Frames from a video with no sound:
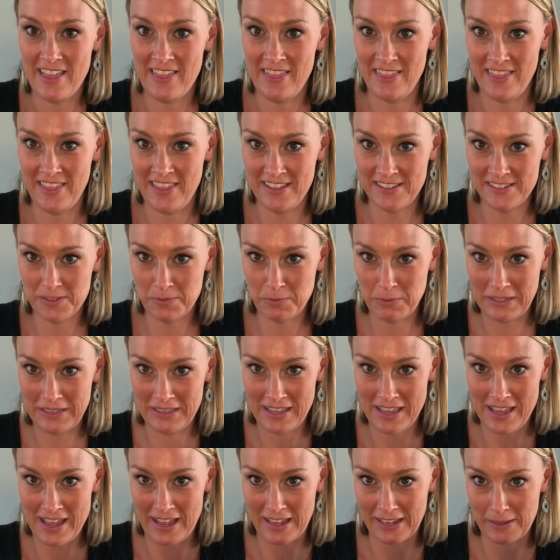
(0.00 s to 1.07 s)
this one
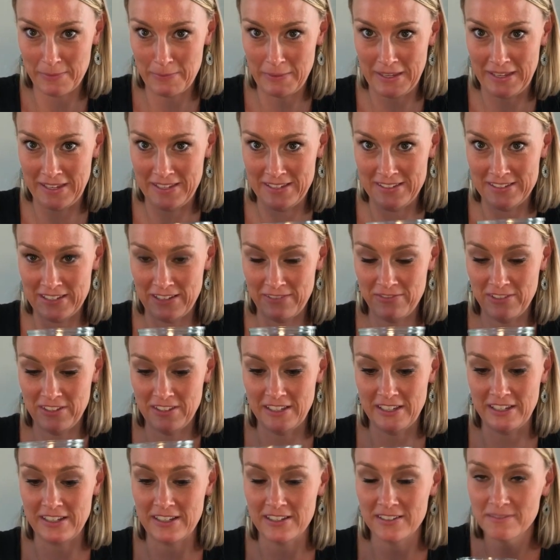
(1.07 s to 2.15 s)
luck, because I feel
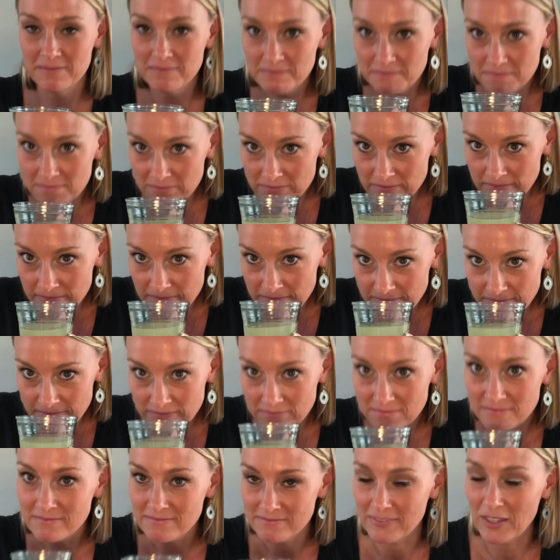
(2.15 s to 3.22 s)
like it,
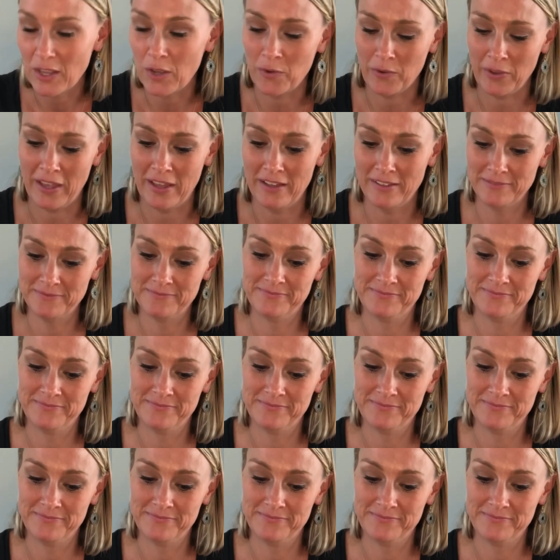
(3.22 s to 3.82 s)
oh yeah.